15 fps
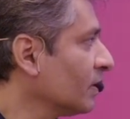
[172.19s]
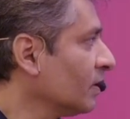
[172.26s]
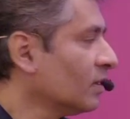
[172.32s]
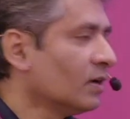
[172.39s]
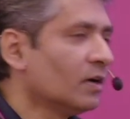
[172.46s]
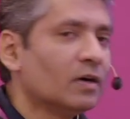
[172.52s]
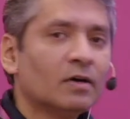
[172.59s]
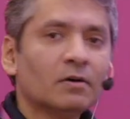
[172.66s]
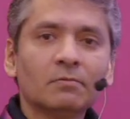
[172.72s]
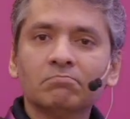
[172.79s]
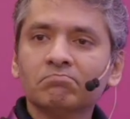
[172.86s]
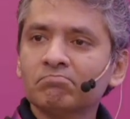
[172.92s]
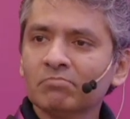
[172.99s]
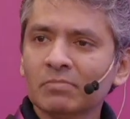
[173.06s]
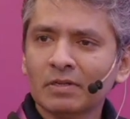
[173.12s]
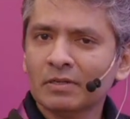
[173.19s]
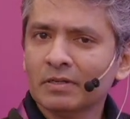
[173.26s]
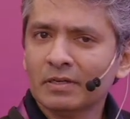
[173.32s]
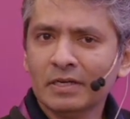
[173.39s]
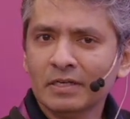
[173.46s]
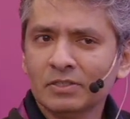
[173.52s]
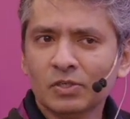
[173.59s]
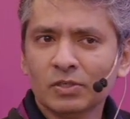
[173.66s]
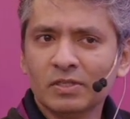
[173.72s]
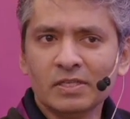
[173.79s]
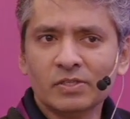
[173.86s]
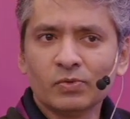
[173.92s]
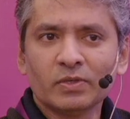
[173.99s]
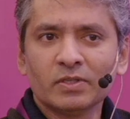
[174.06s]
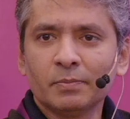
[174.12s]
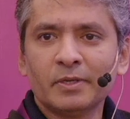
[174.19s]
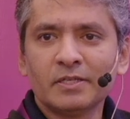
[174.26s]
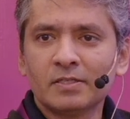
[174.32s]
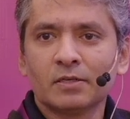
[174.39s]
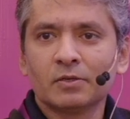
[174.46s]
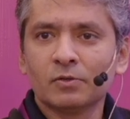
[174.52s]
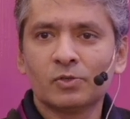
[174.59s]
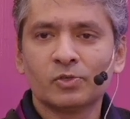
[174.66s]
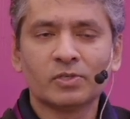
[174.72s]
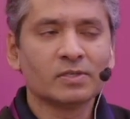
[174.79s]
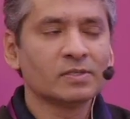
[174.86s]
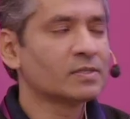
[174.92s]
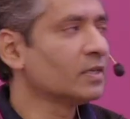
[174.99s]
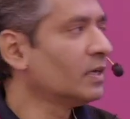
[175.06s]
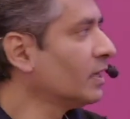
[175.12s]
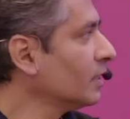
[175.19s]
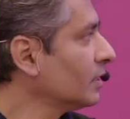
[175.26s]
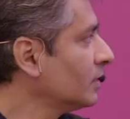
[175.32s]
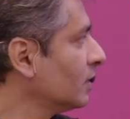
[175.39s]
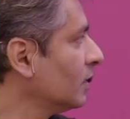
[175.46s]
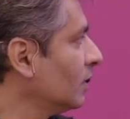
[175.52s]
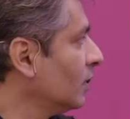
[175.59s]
Right? So these were the basic questions, and